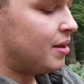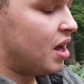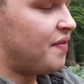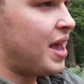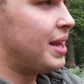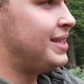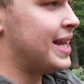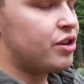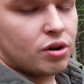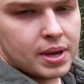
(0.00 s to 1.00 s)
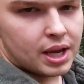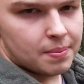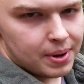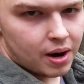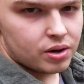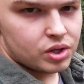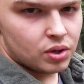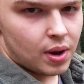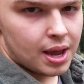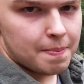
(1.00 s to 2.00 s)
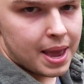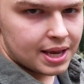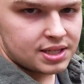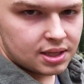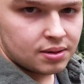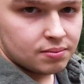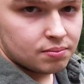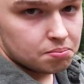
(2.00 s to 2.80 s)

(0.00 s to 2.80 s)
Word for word: of a detriment compared to a magazine,